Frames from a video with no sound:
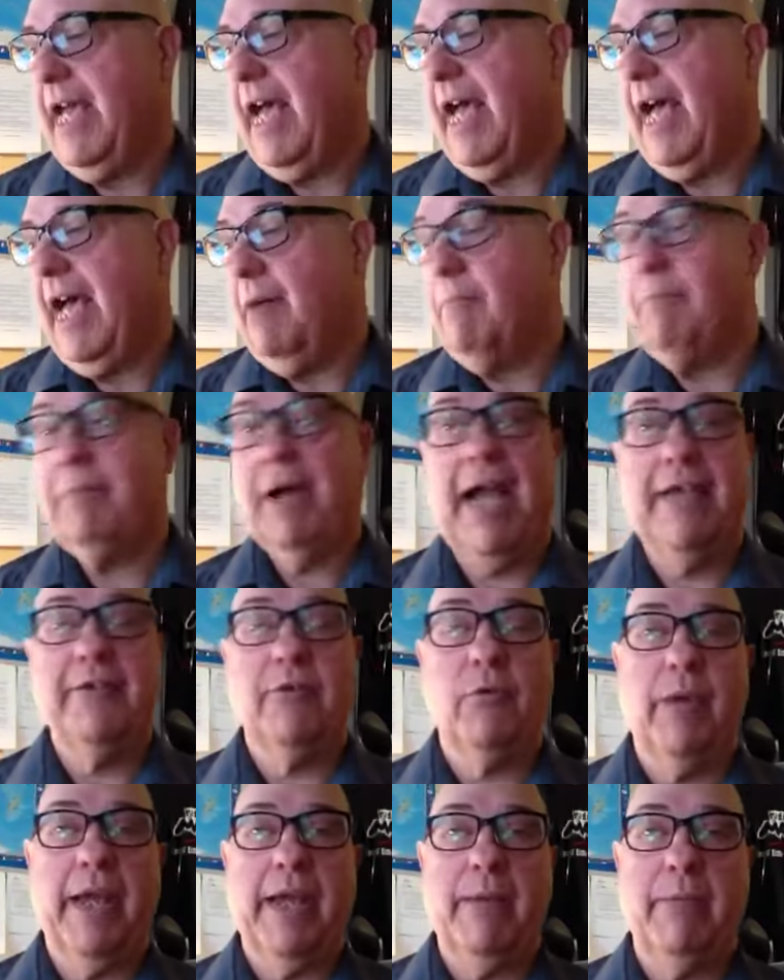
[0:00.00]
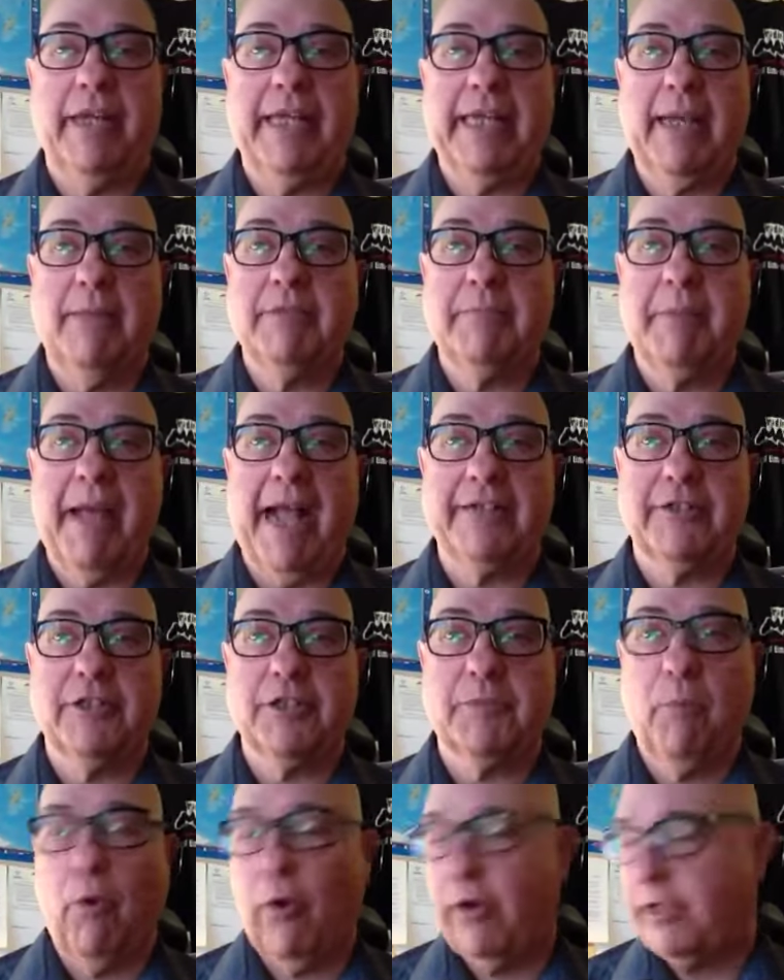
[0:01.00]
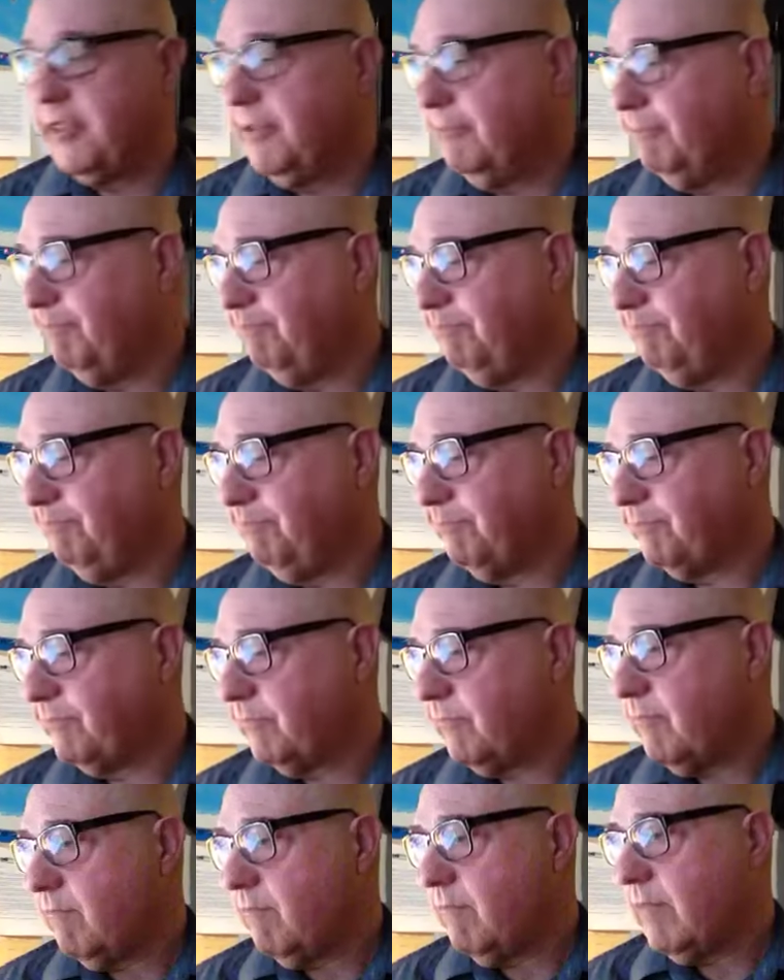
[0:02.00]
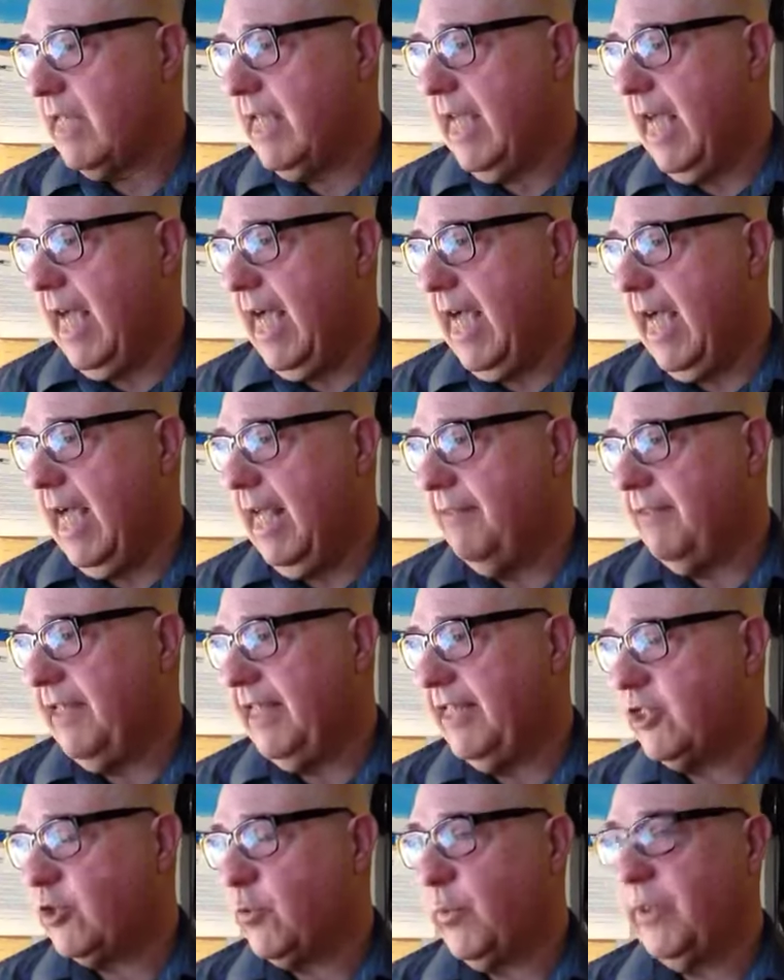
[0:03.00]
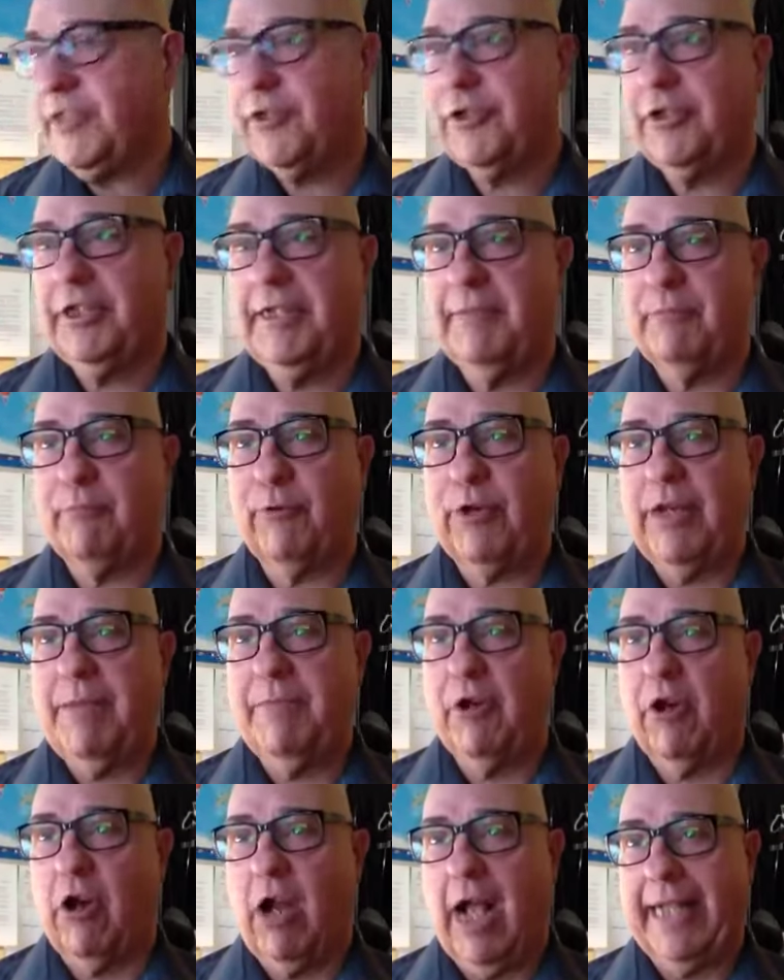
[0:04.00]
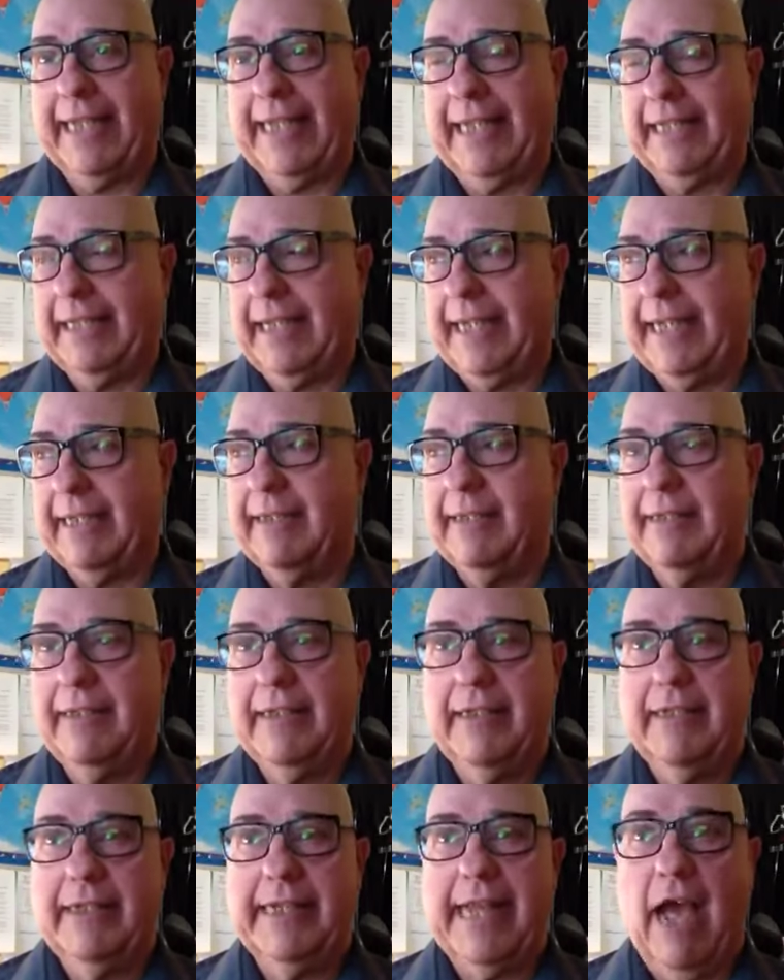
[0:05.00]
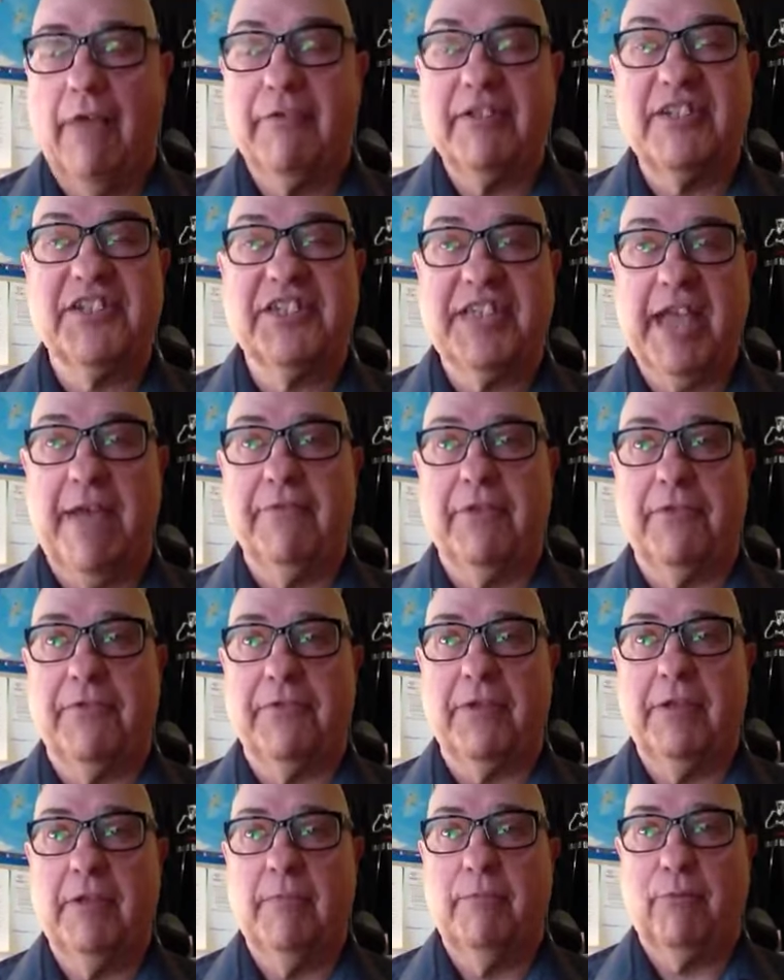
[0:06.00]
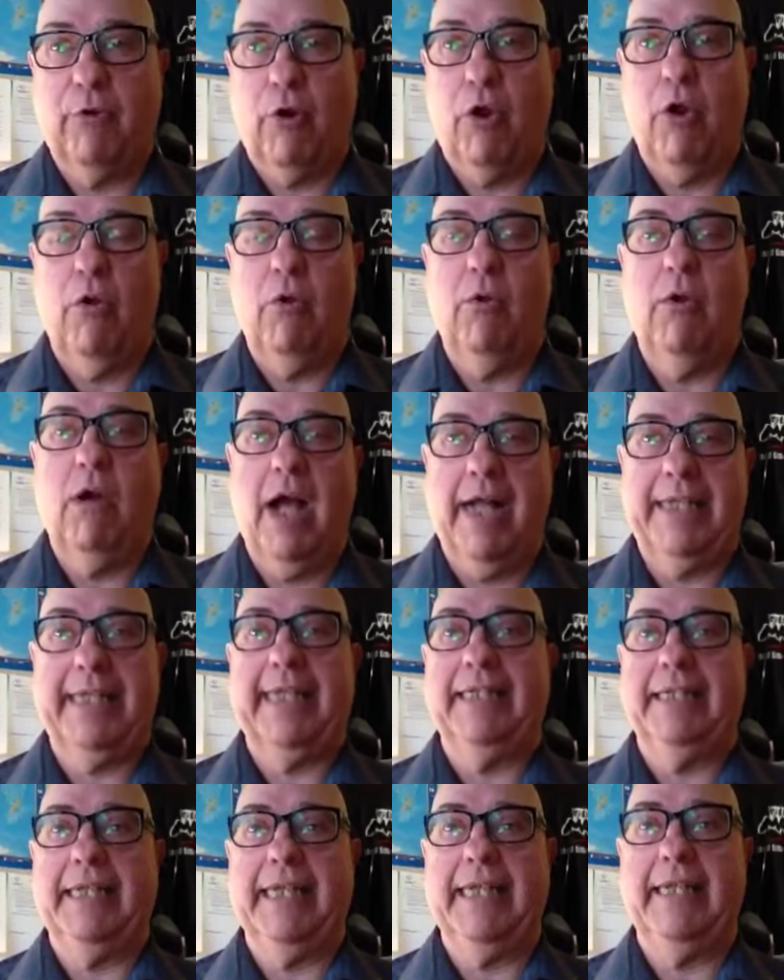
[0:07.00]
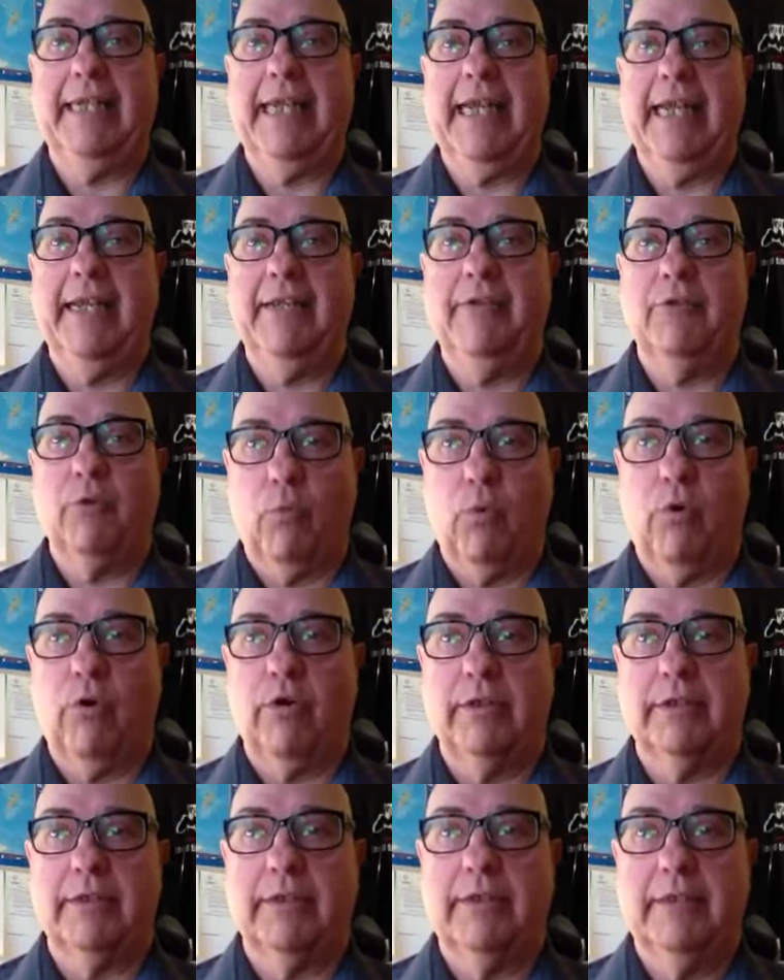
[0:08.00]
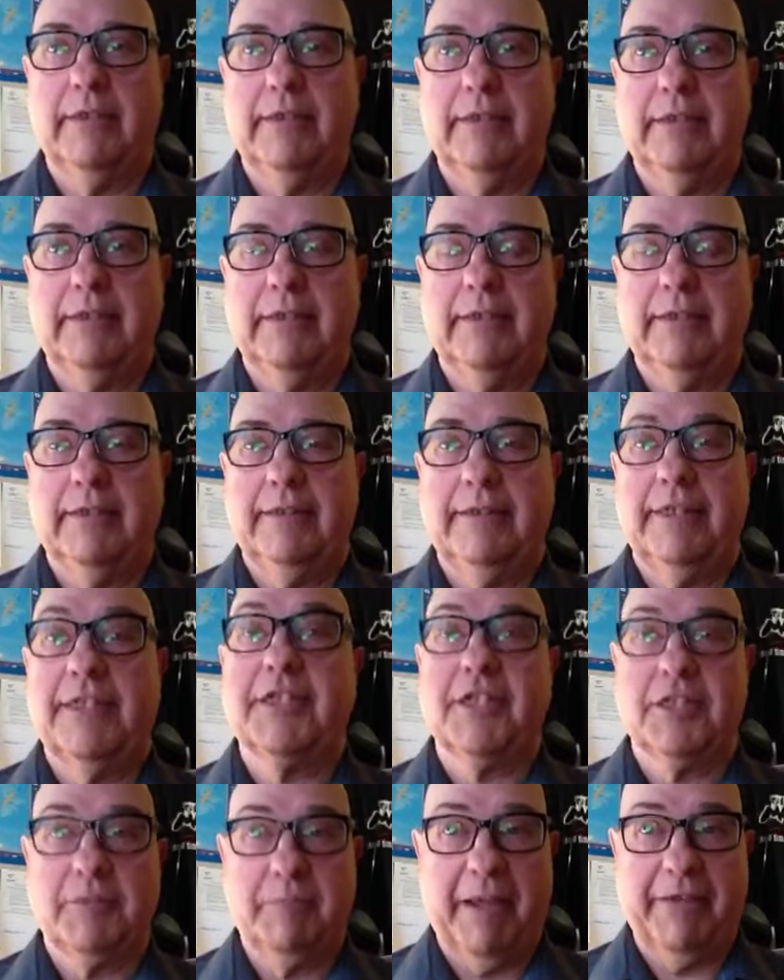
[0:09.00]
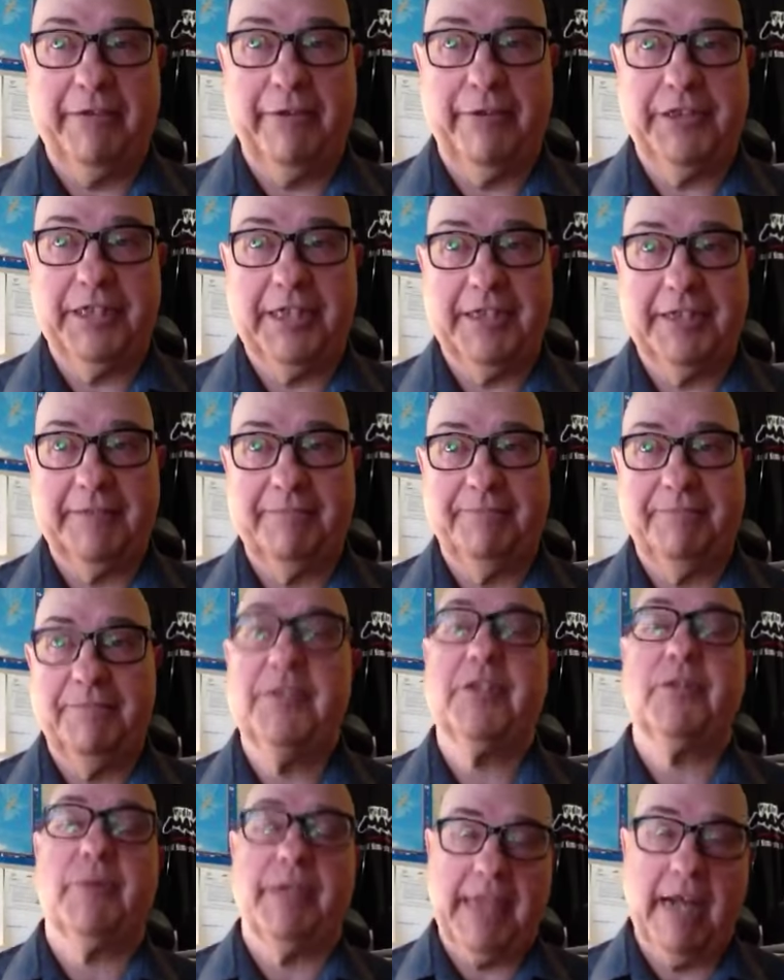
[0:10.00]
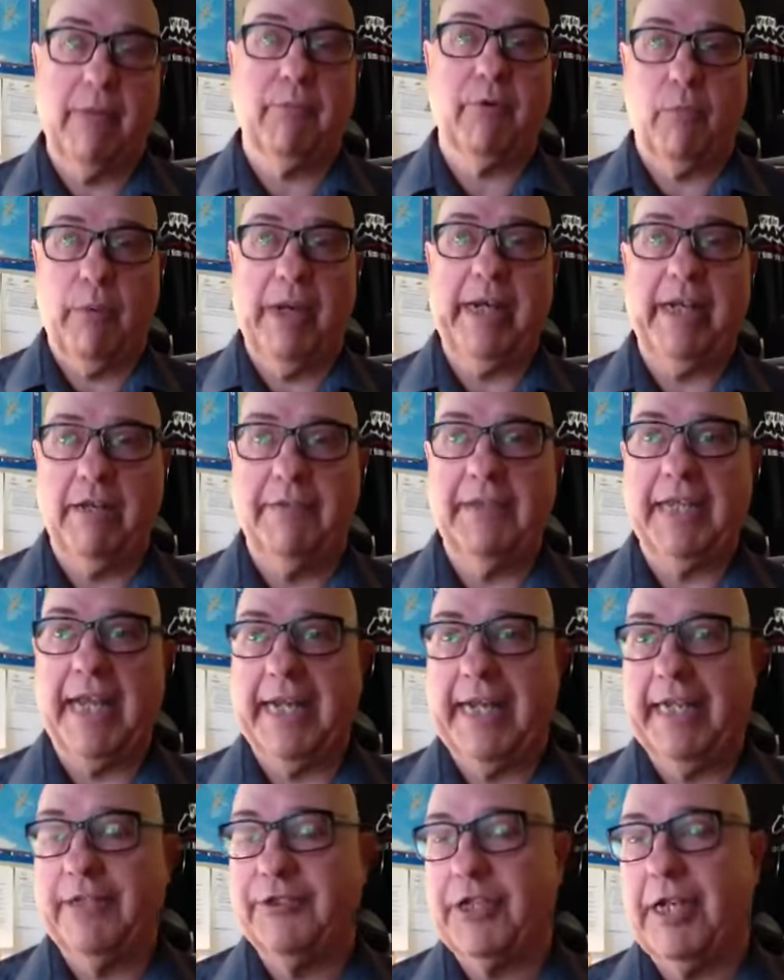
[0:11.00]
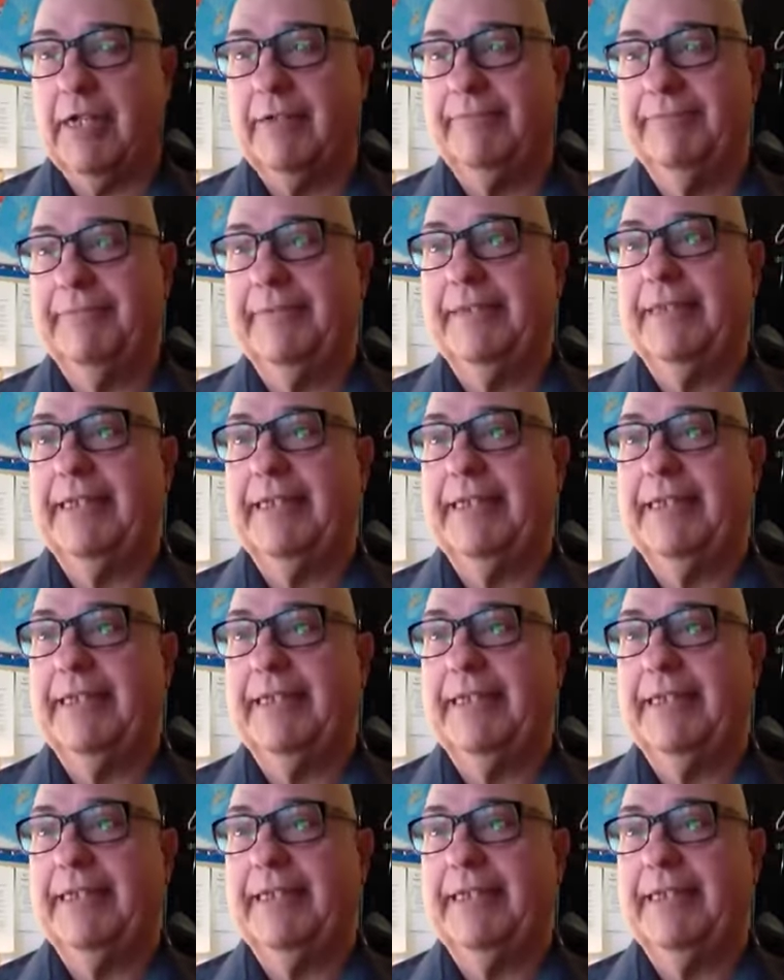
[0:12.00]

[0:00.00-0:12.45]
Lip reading: By the way, when it comes back to sports, the Switzerland Premier Hockey League, now the 7th pro hockey league in the world, to suspend their season. So again, we're waiting on the NHL.